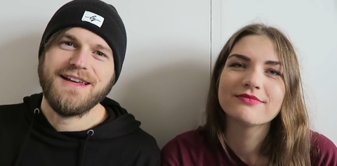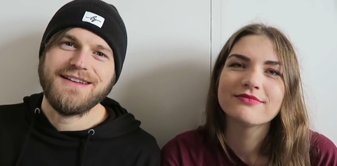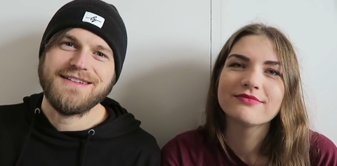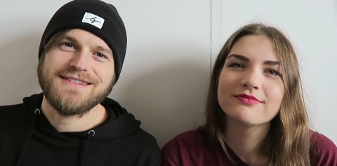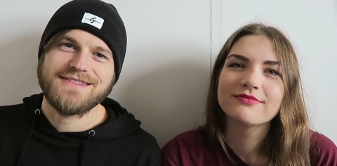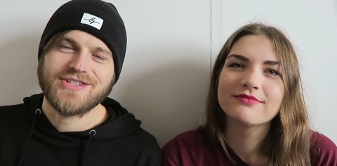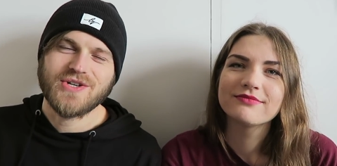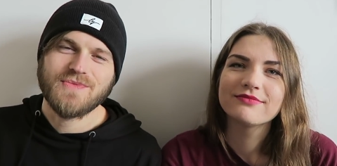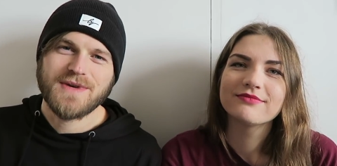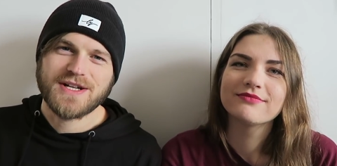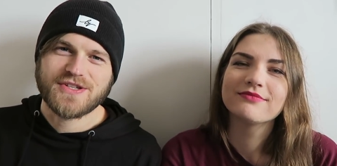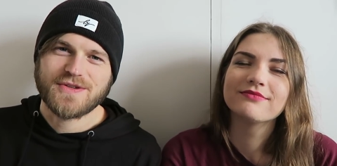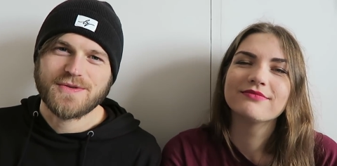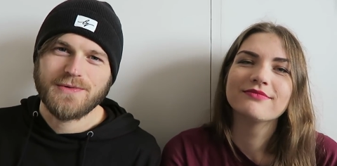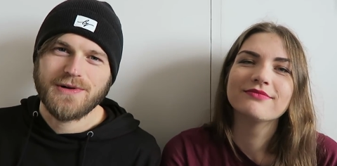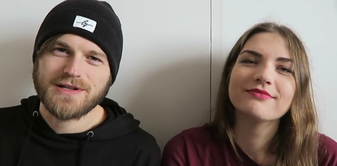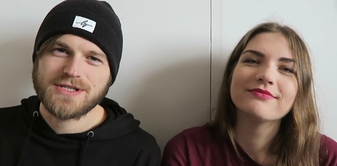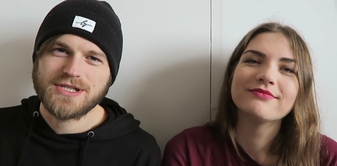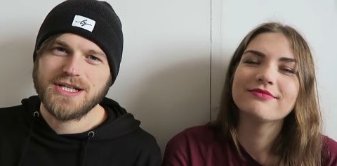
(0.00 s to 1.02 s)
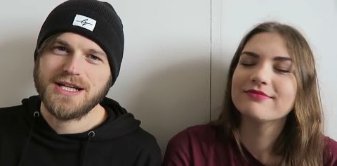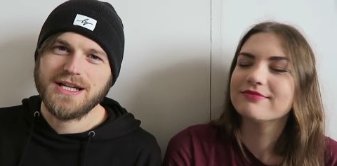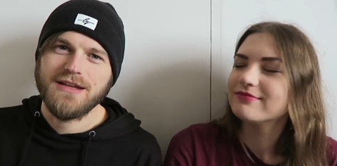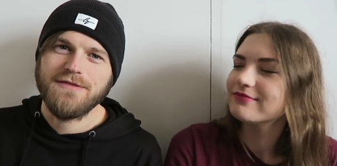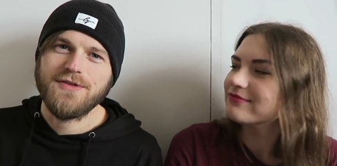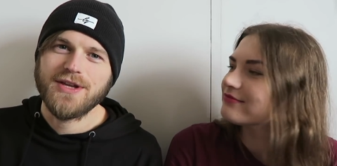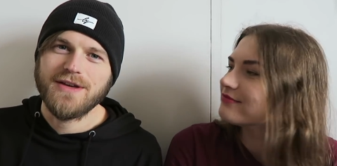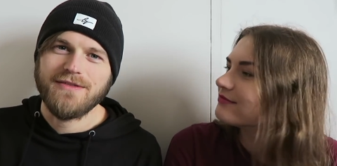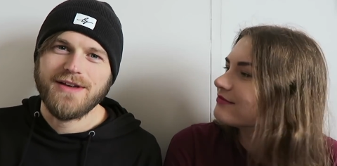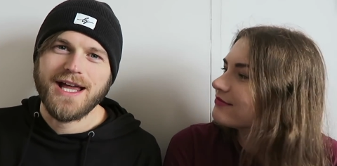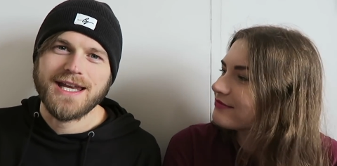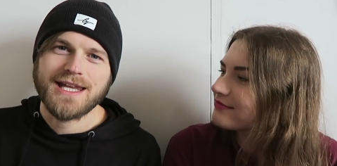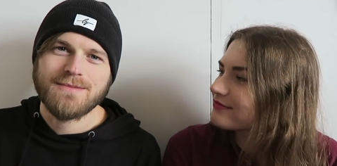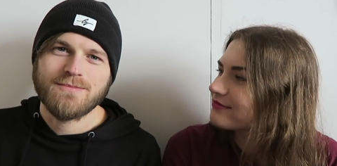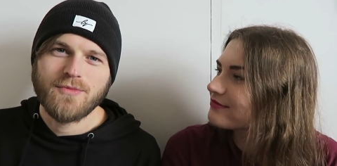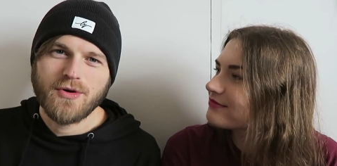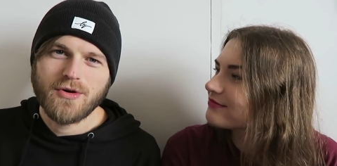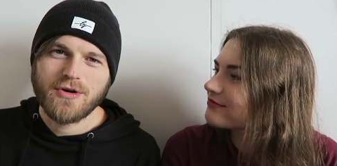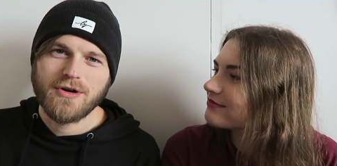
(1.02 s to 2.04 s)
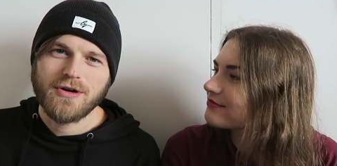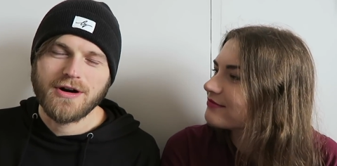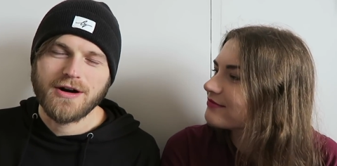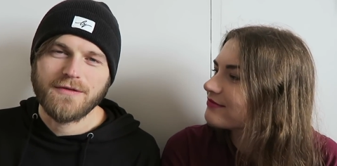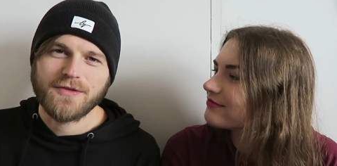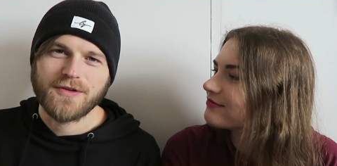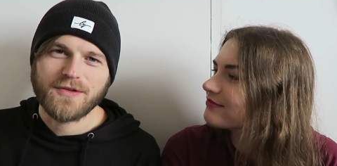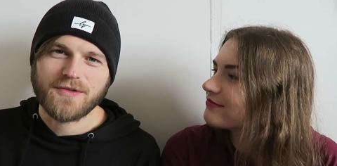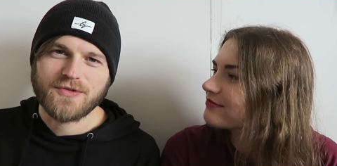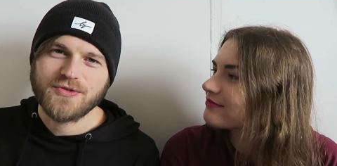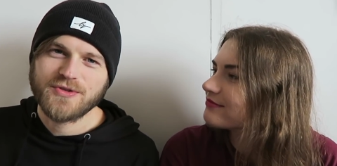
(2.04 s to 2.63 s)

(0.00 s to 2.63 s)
Speaker 1: Thank you so much for watching. If you have any more of those